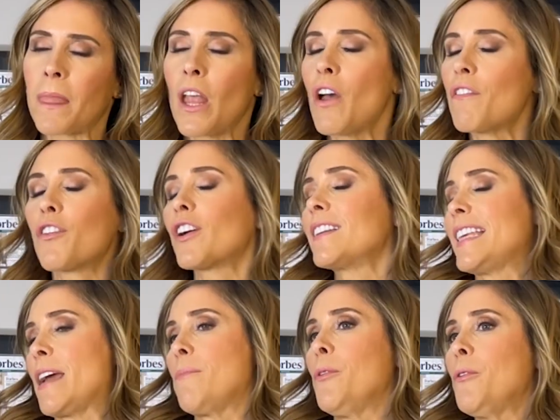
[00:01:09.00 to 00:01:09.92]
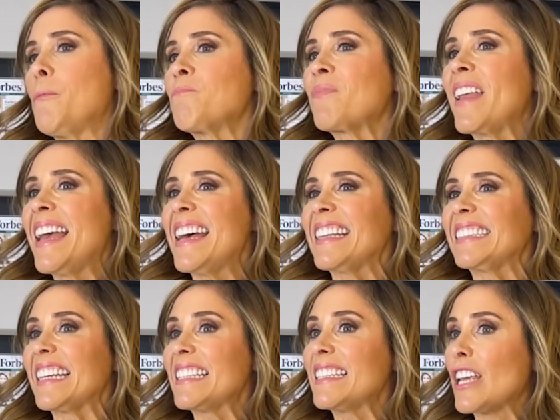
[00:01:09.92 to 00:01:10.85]
For example,
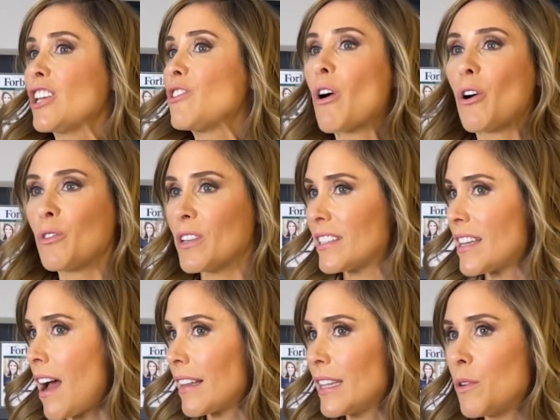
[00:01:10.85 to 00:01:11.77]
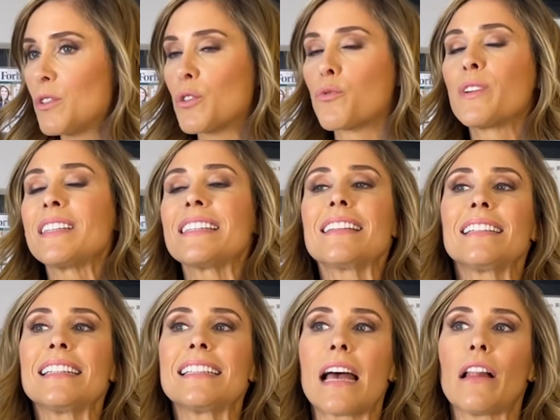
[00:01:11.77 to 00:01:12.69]
let's say you own a stock that was recently
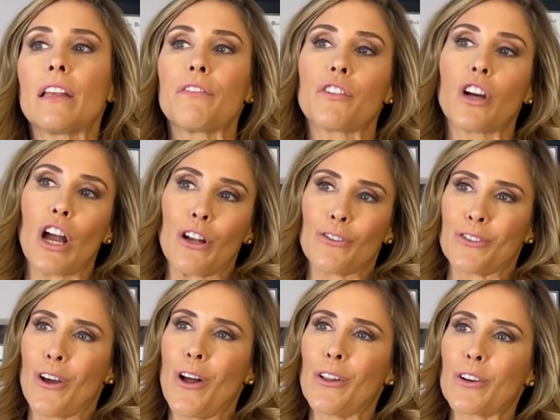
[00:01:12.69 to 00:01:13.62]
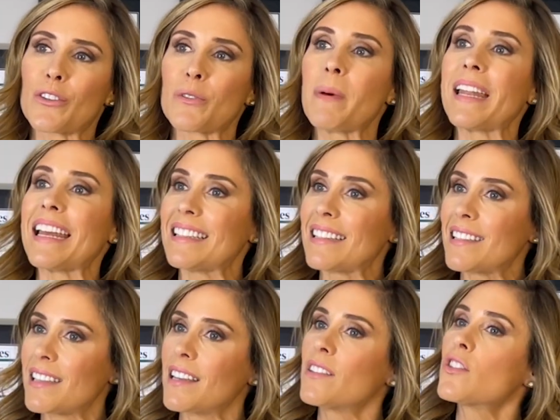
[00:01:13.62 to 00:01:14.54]
selling for $100 but has
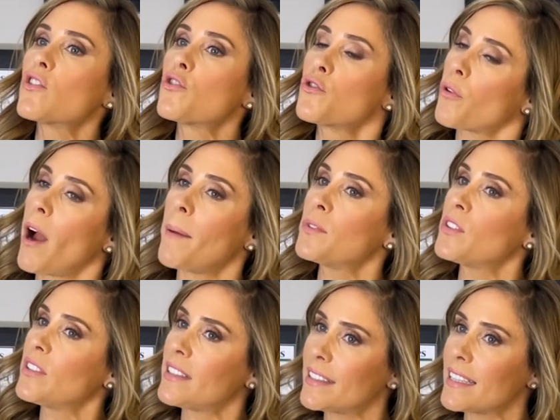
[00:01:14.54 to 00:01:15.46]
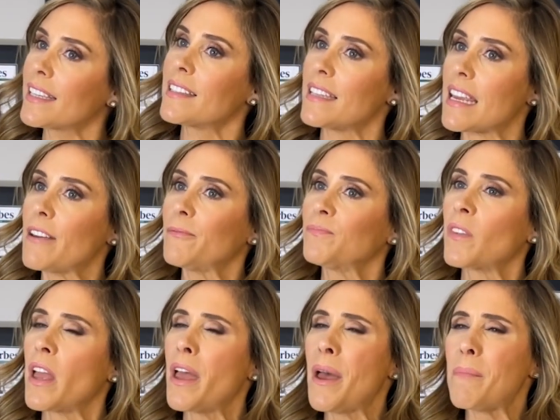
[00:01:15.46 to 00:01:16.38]
since dropped to $60.
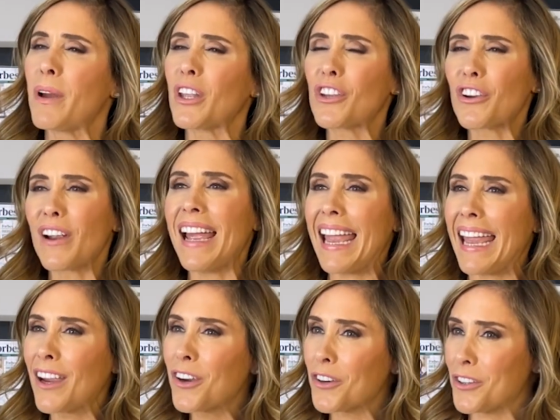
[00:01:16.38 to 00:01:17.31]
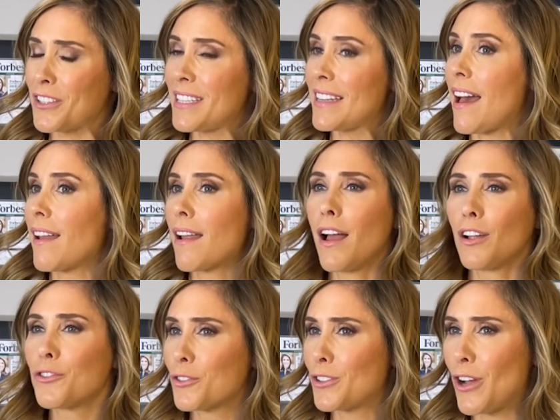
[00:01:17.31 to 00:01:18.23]
But you're anchored to that
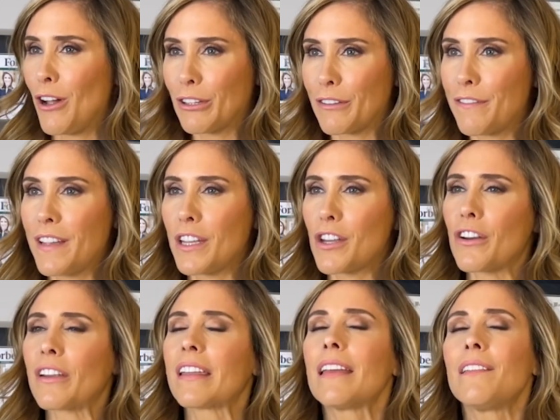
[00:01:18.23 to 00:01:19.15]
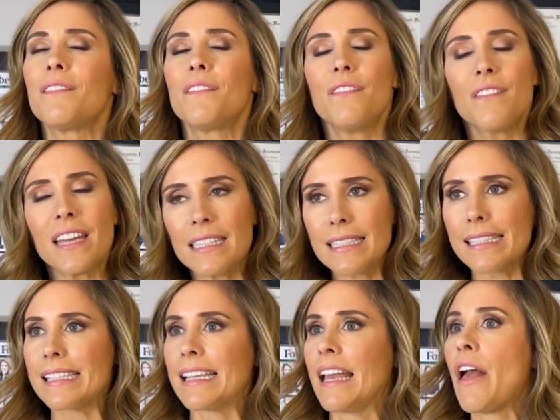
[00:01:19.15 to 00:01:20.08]
$100 figure,
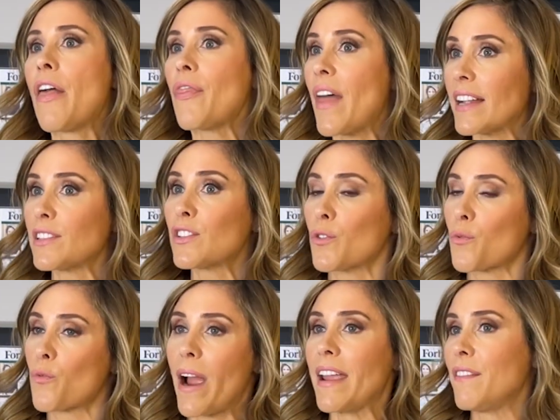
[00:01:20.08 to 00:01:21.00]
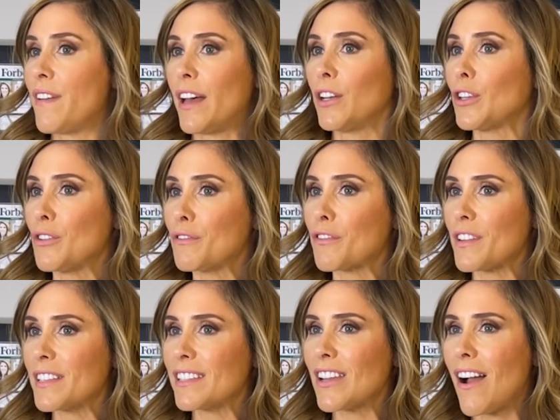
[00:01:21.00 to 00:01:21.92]
convinced that's the right value for the
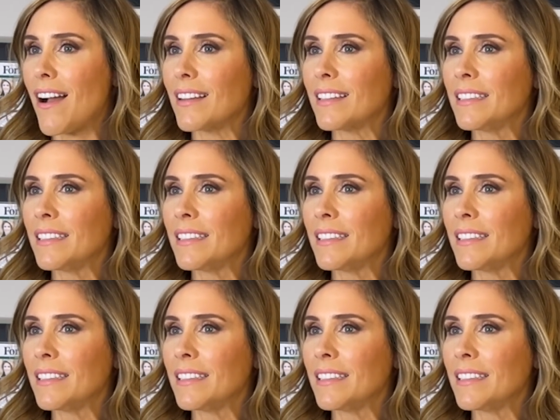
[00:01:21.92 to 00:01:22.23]
stock.